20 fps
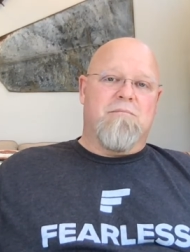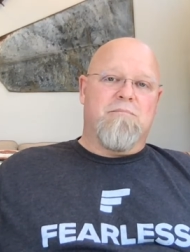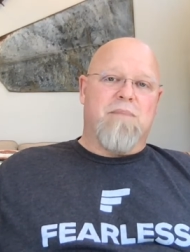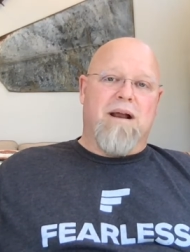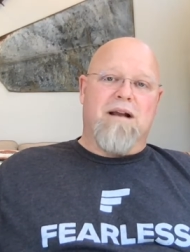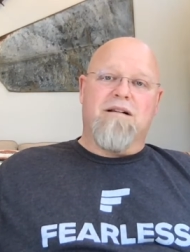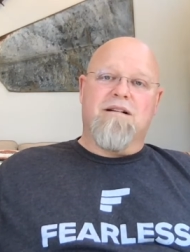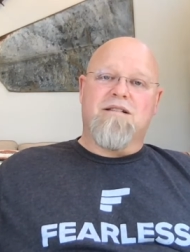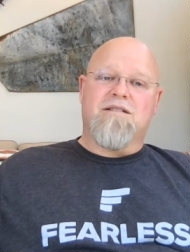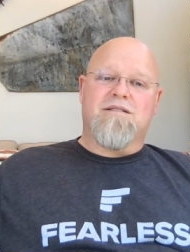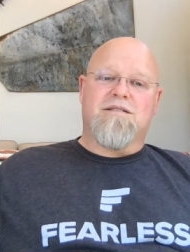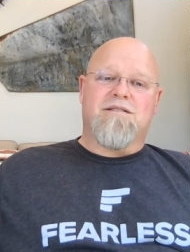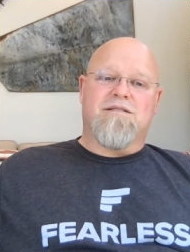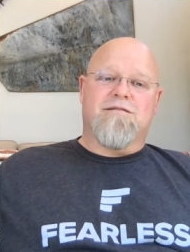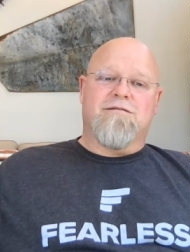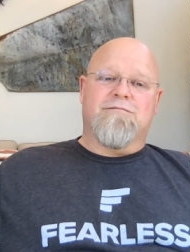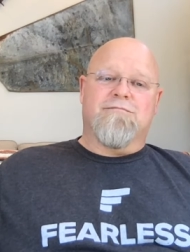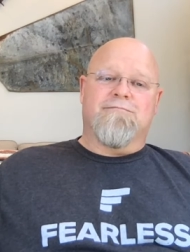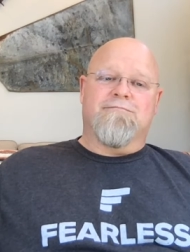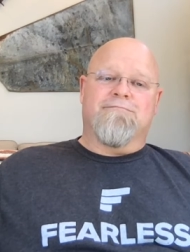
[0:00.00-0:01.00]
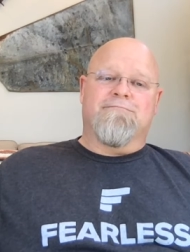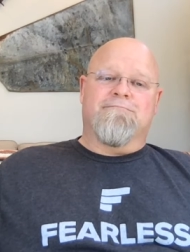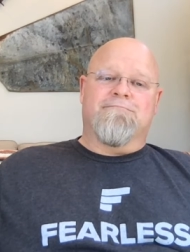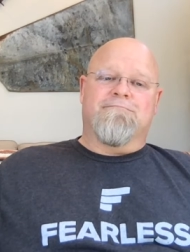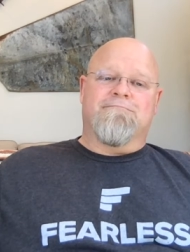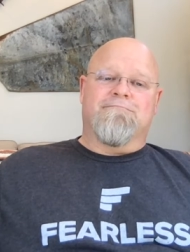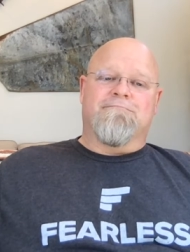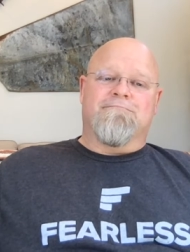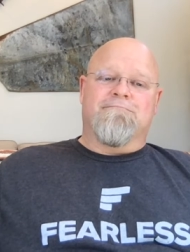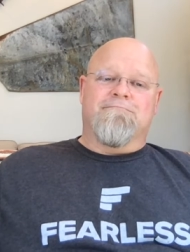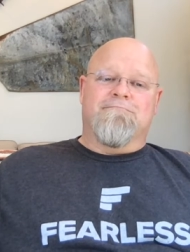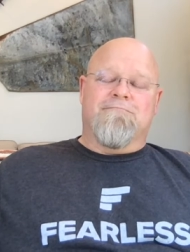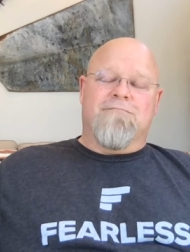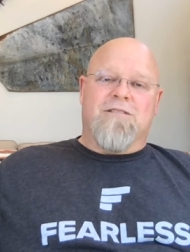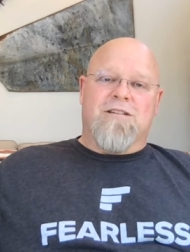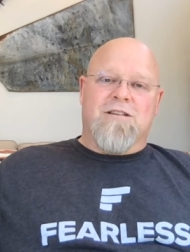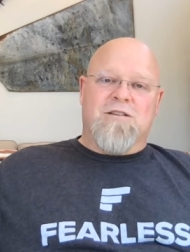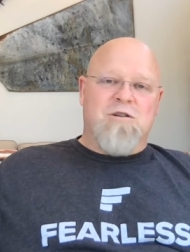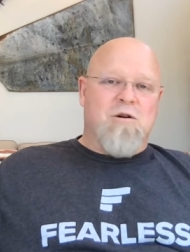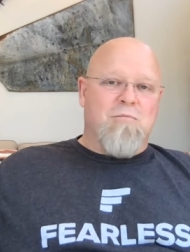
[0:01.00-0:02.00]
Parents,
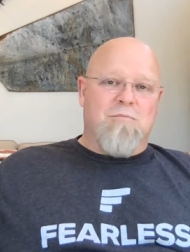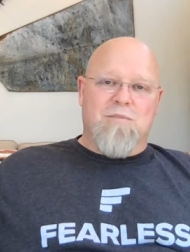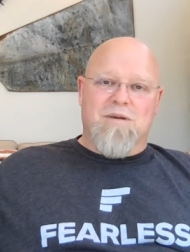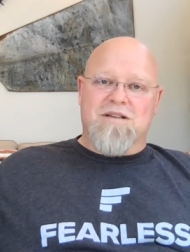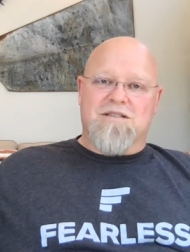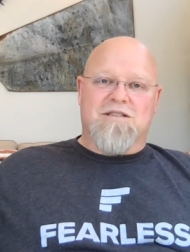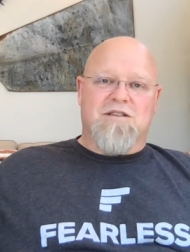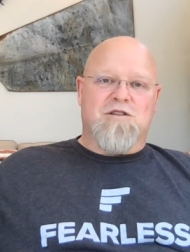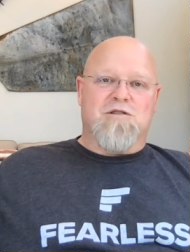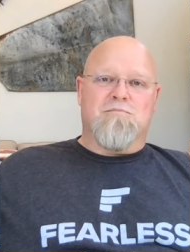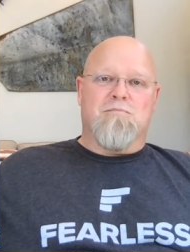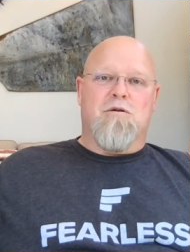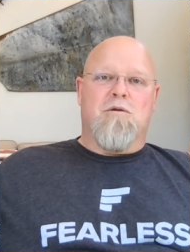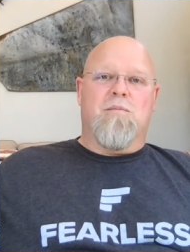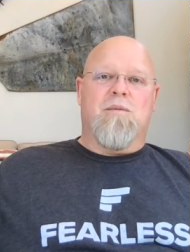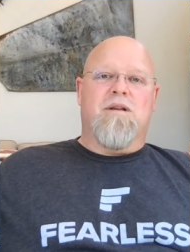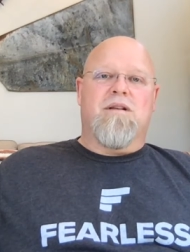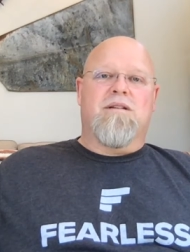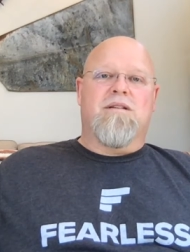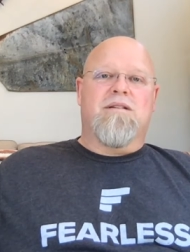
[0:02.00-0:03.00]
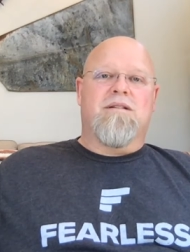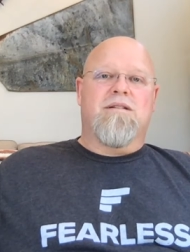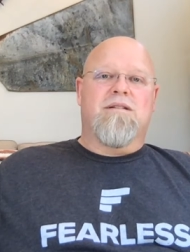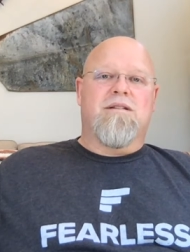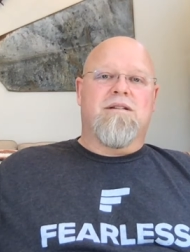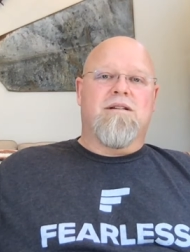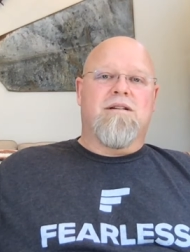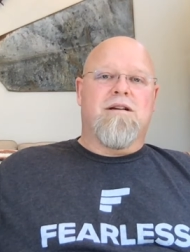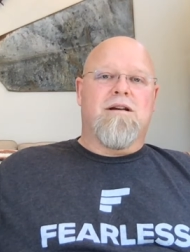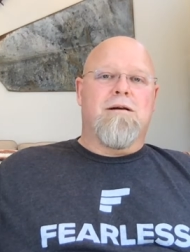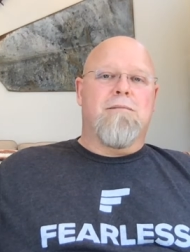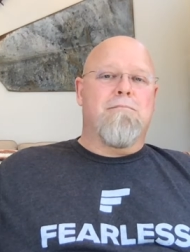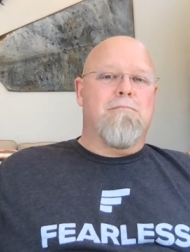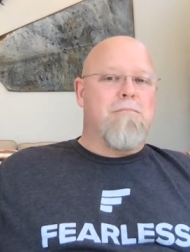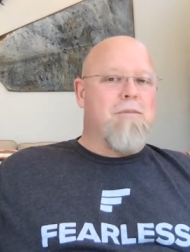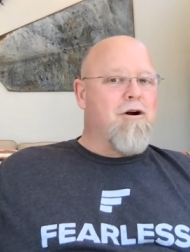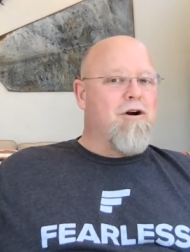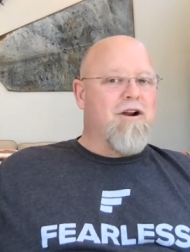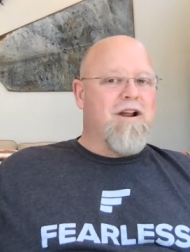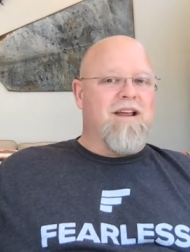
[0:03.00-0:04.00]
don't miss this moment.
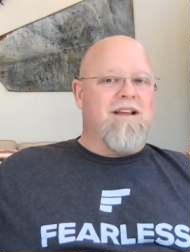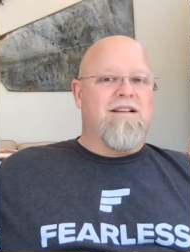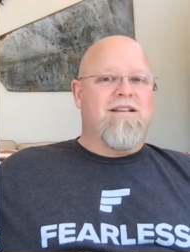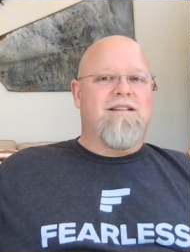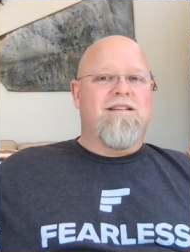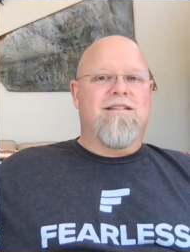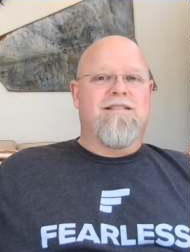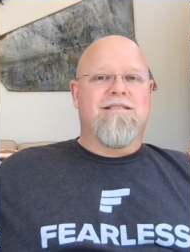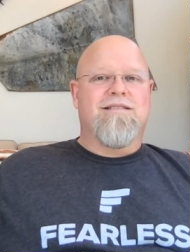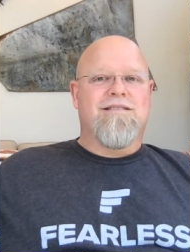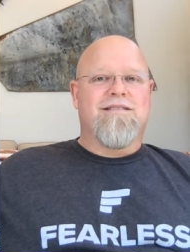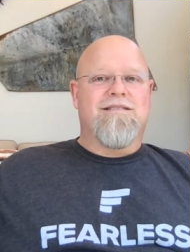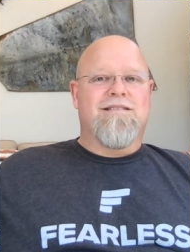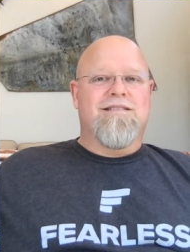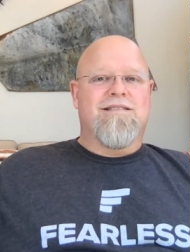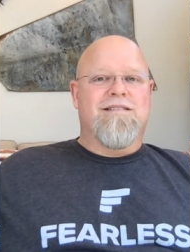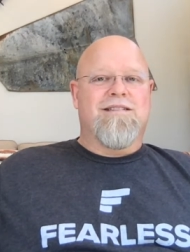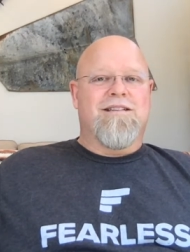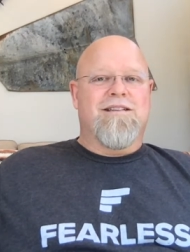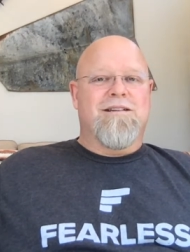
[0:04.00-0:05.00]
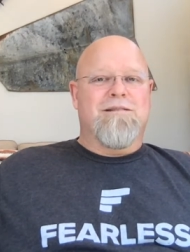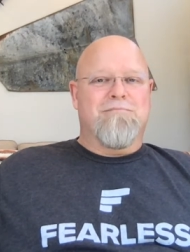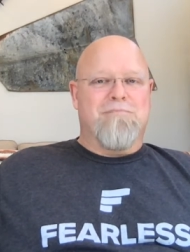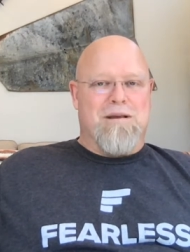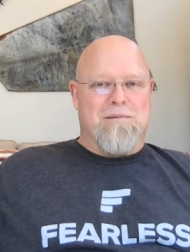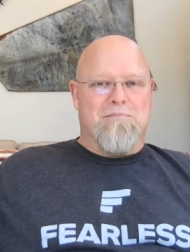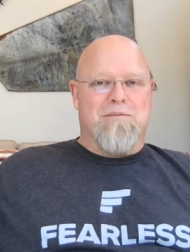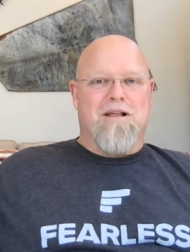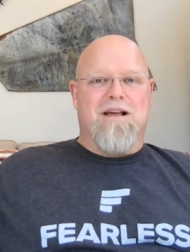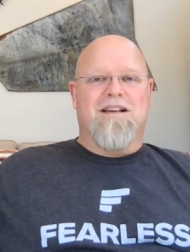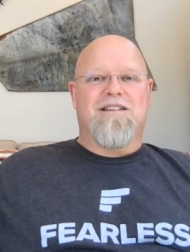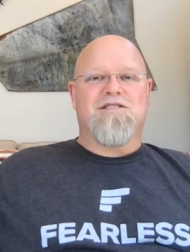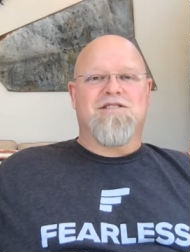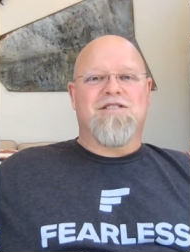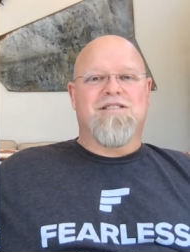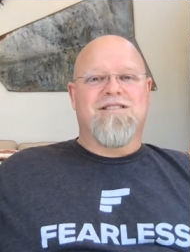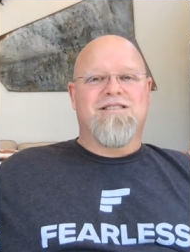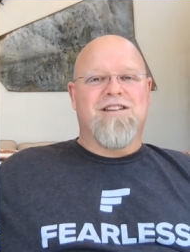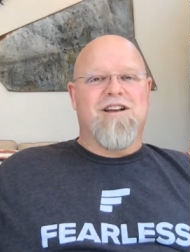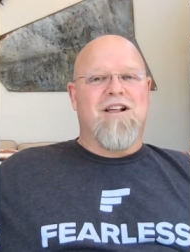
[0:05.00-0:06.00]
Mark it. Be
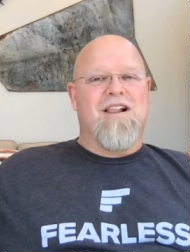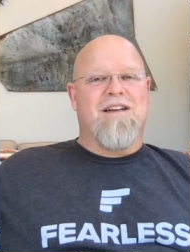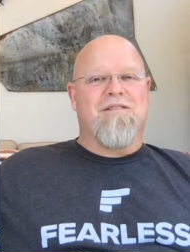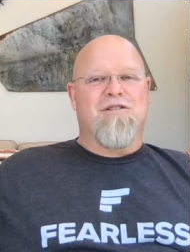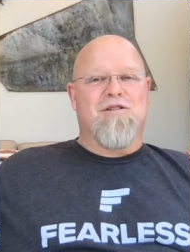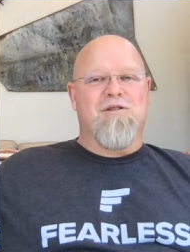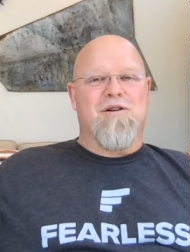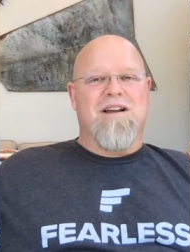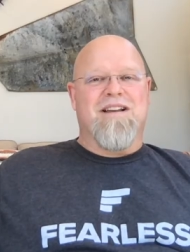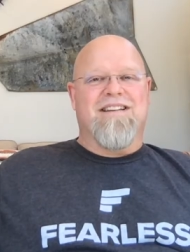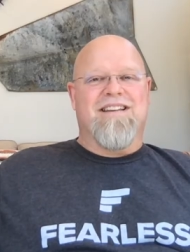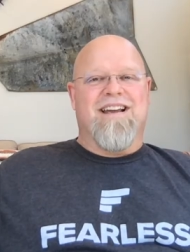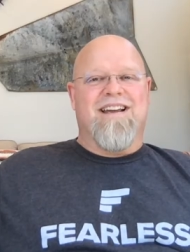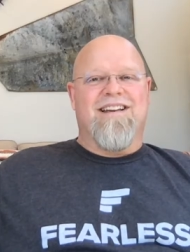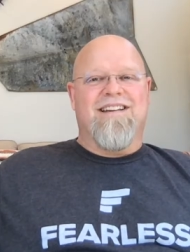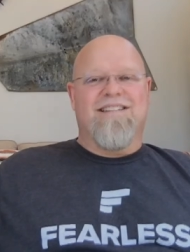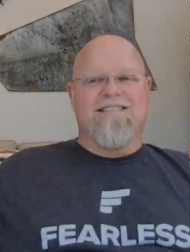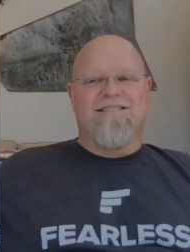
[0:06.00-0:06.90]
blessed. Y'all have a great day.